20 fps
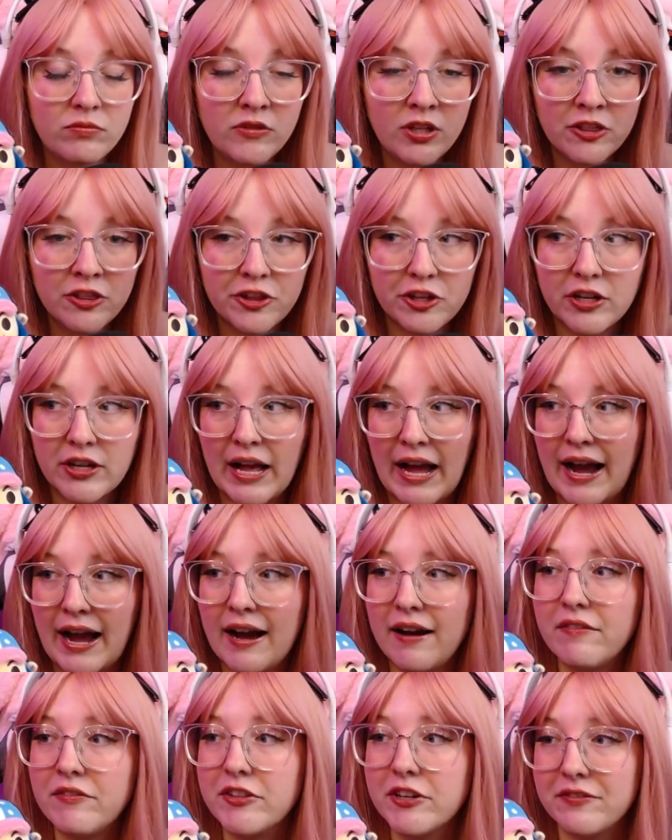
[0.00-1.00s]
they'll
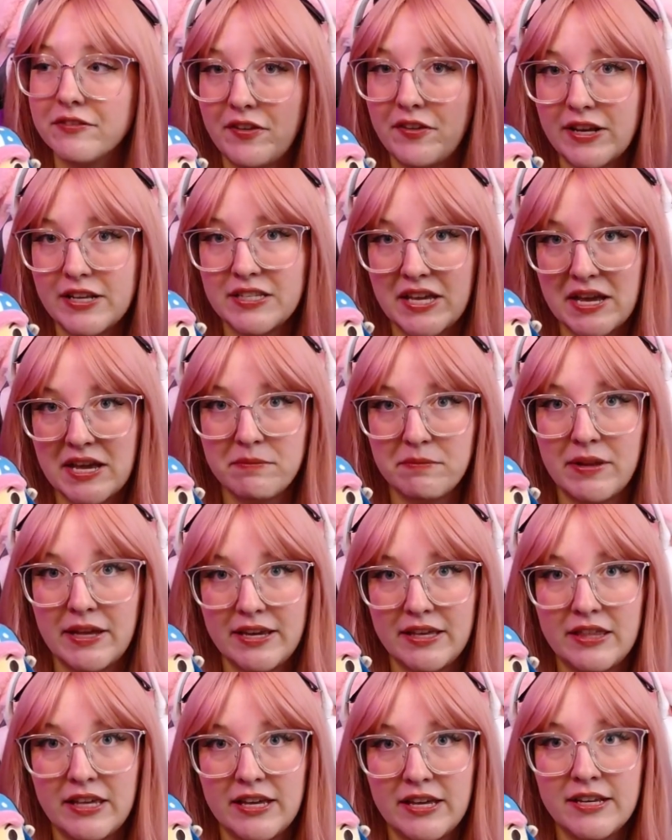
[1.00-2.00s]
have their face cam
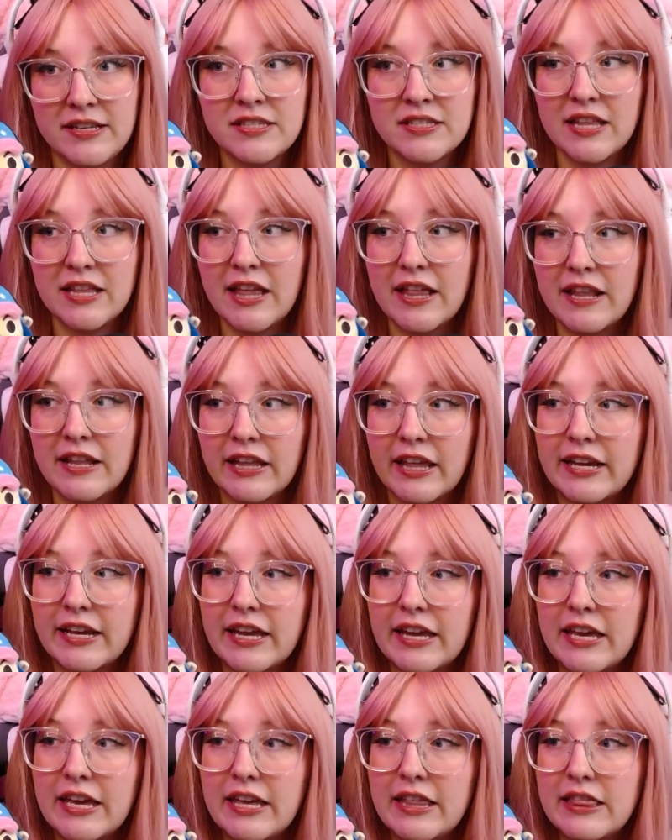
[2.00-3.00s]
like this, and then like
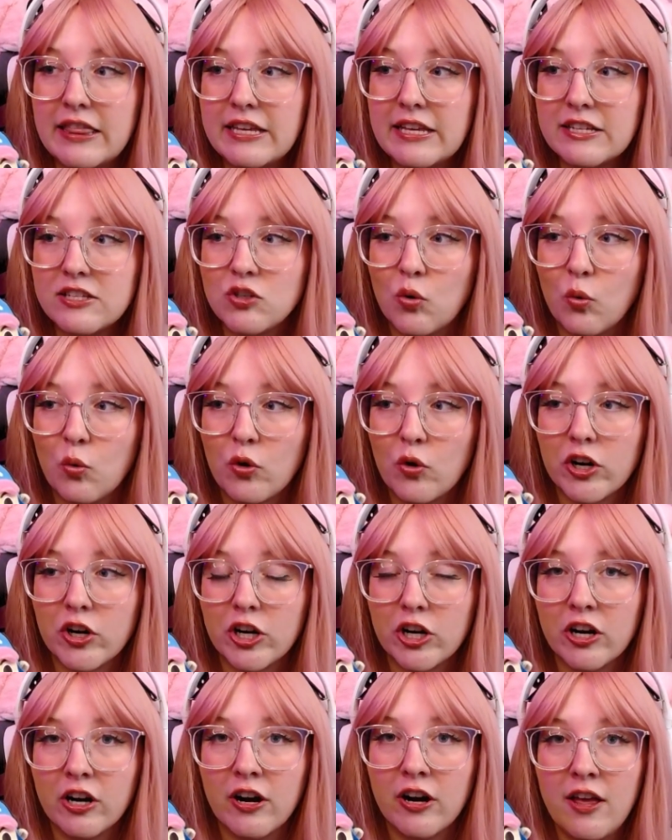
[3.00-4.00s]
in this
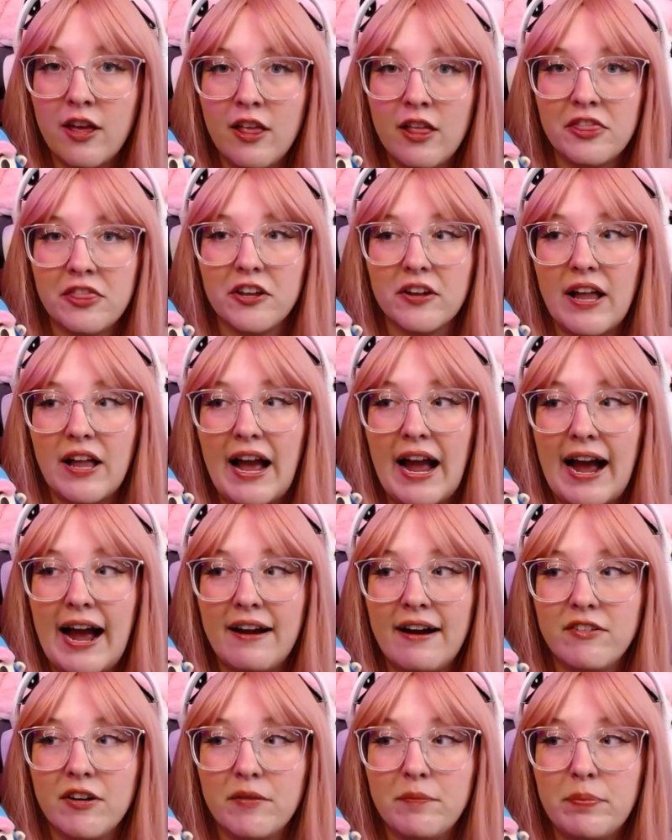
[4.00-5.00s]
corner, they'll
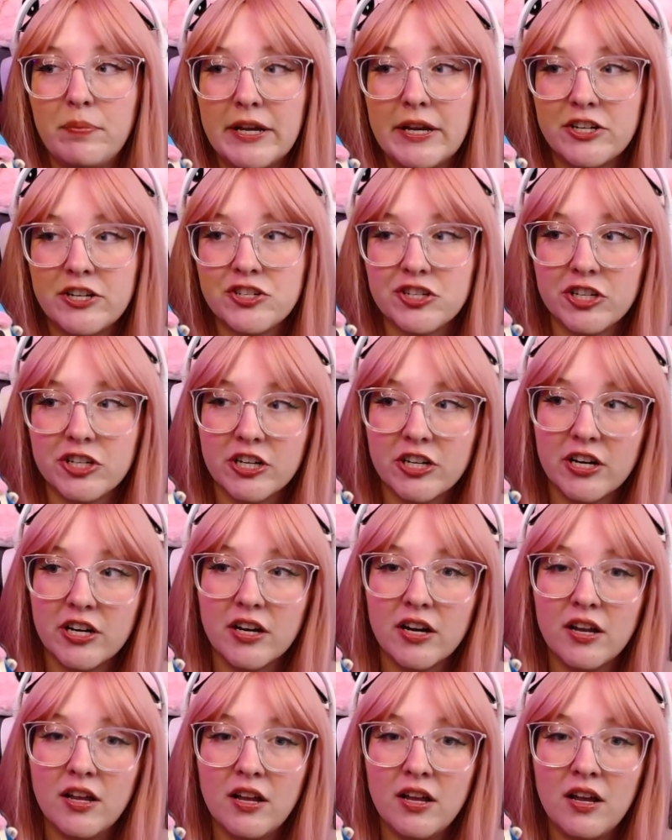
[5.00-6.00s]
have a picture
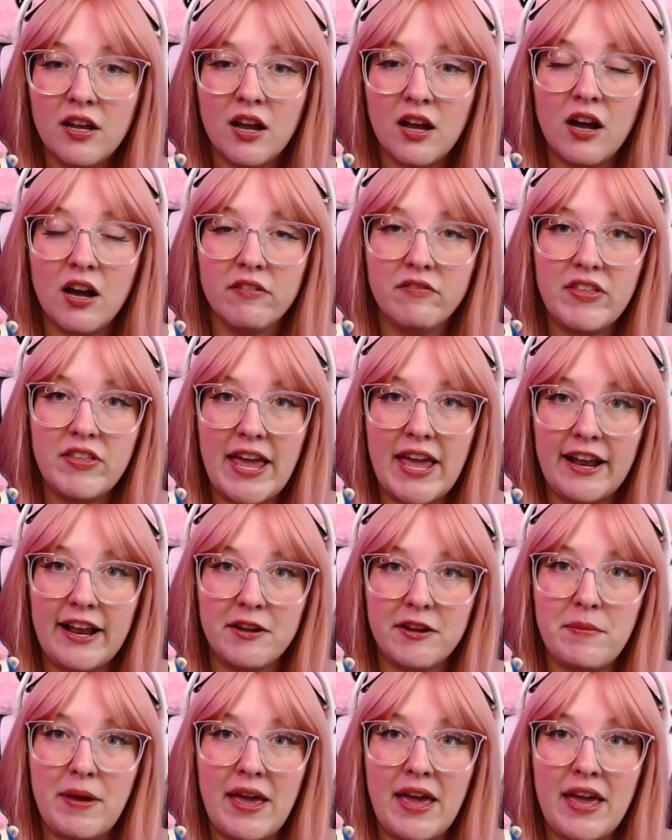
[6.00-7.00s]
of the
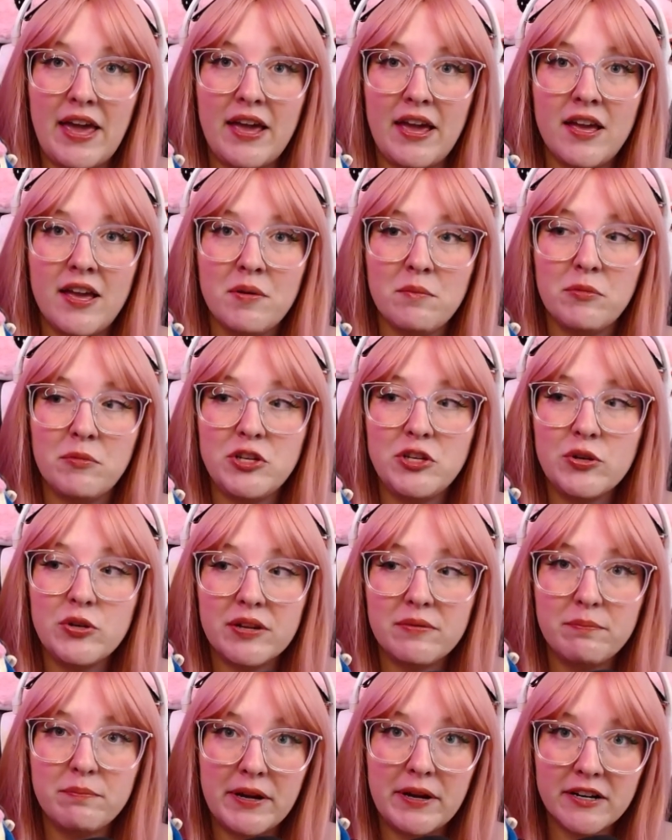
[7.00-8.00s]
anime, but you
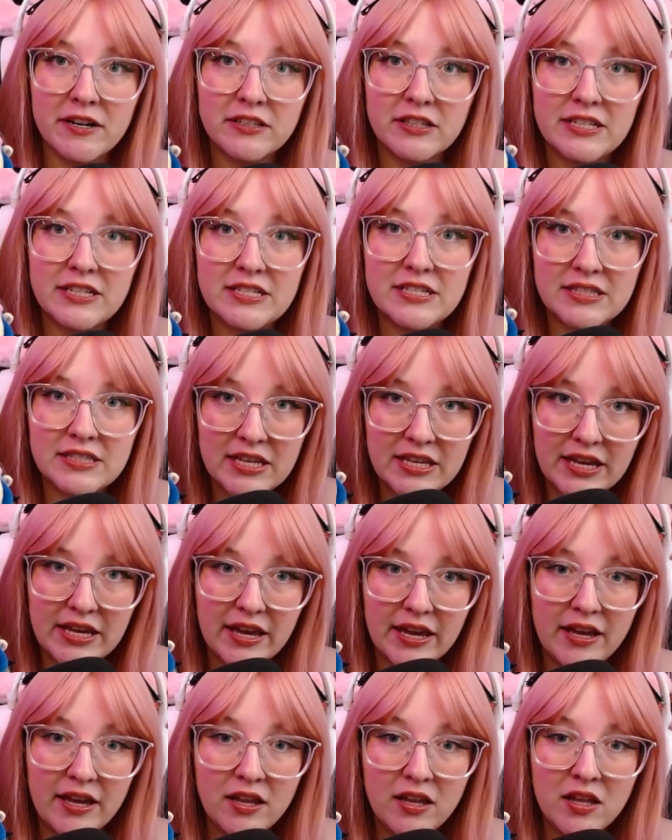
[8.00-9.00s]
can barely see
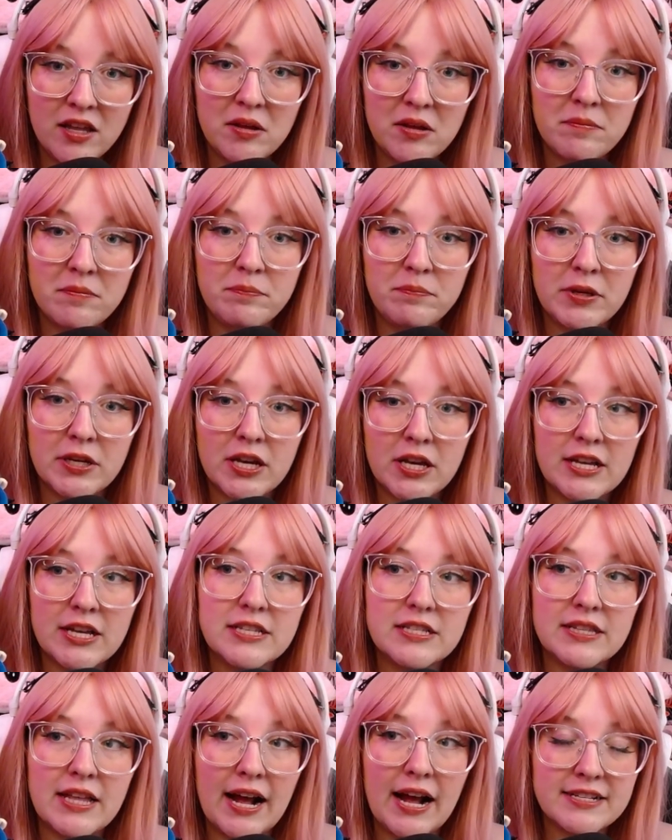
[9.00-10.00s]
it because
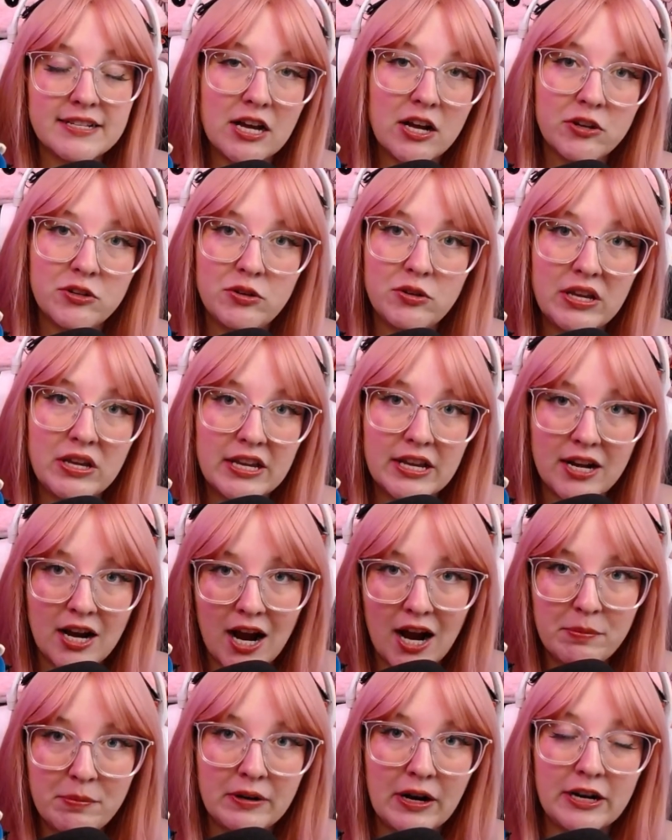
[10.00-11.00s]
that's how you can get
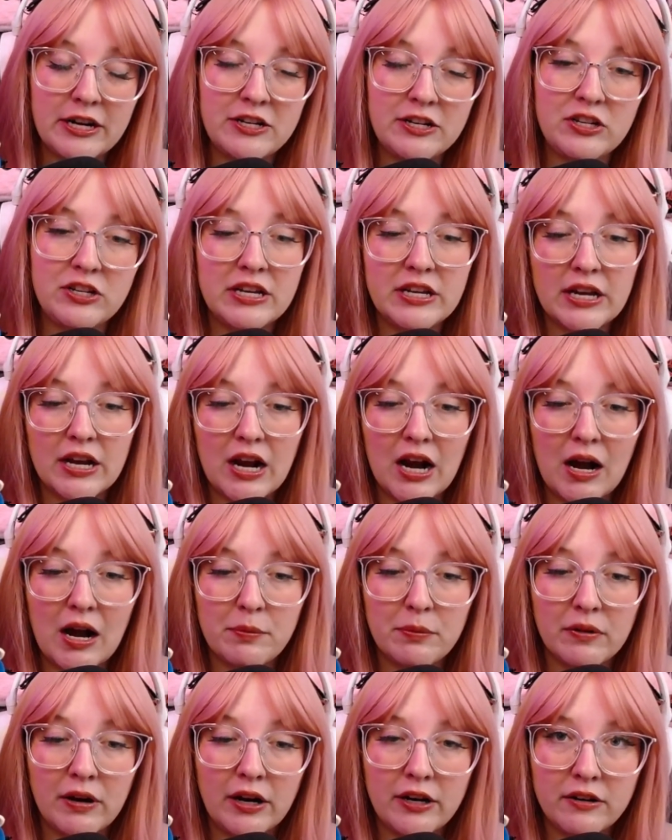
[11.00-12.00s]
copyrighted. You can get
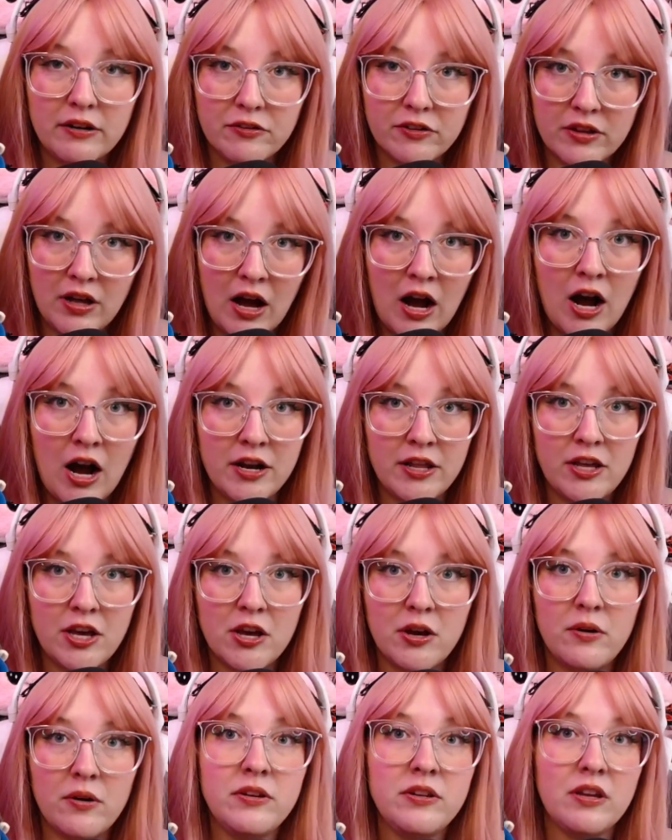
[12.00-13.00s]
copyrighted for the
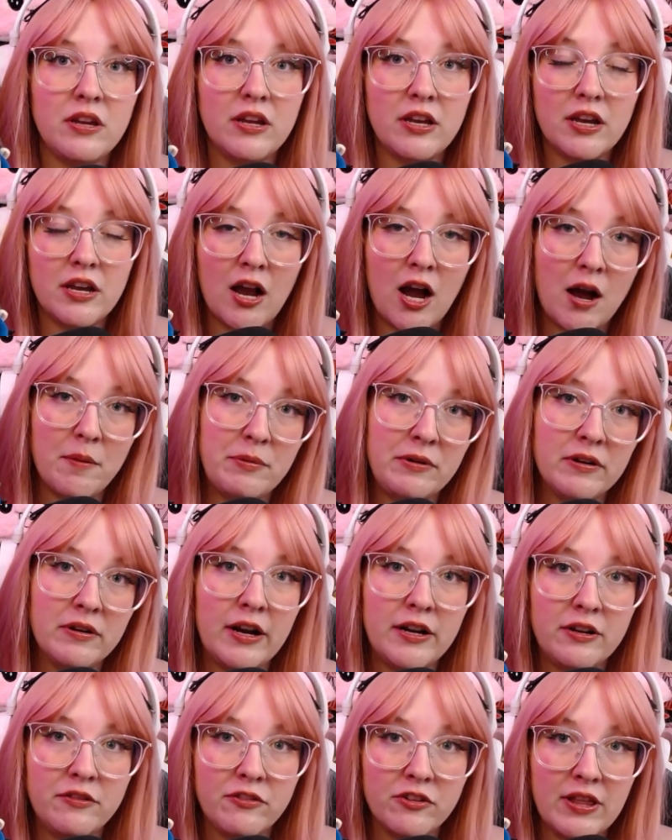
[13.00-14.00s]
audio and you can get
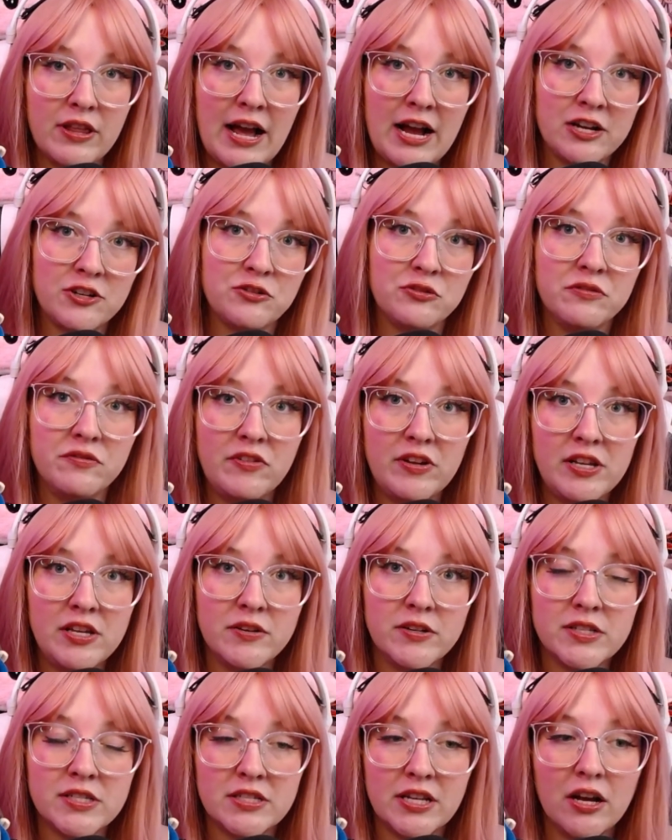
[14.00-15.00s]
copyrighted for the actual video
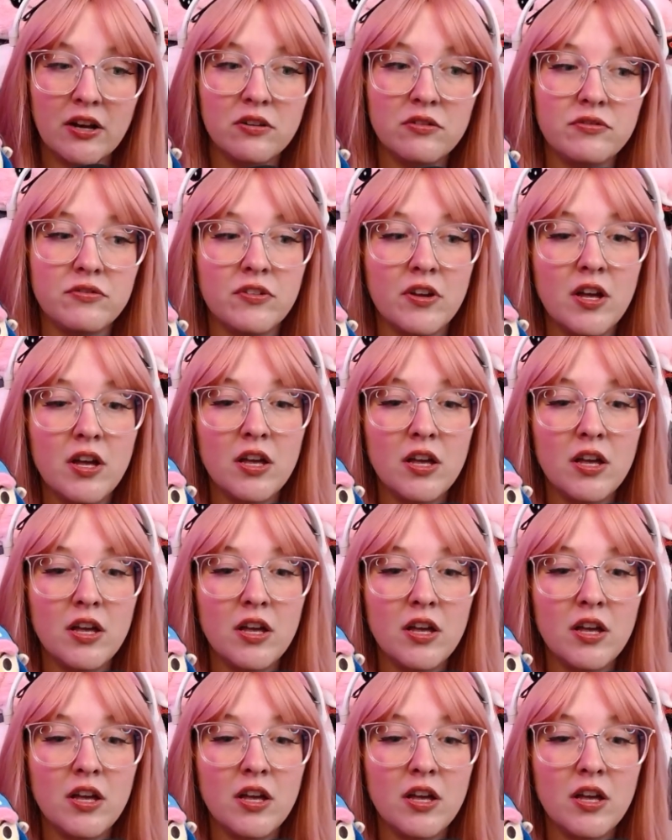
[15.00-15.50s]
itself.